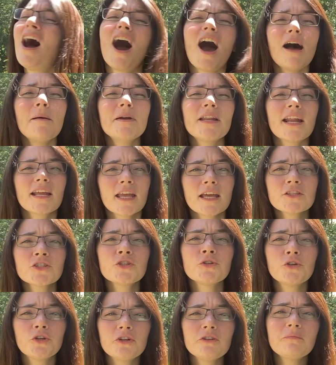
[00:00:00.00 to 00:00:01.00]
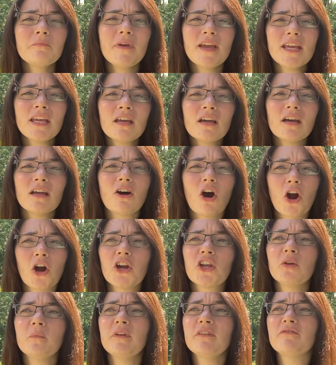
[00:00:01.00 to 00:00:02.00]
mean, I guess you could make an
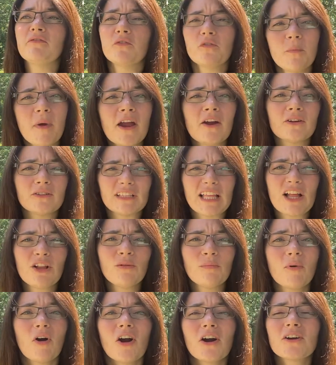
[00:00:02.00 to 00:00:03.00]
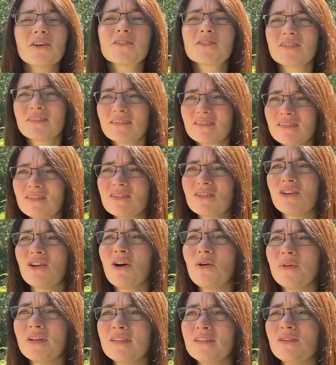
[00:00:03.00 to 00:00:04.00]
argument for the parallel bar since,
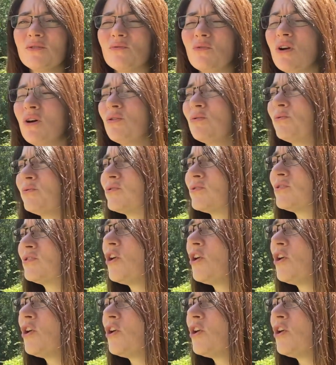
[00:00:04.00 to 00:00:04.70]
it's in rows.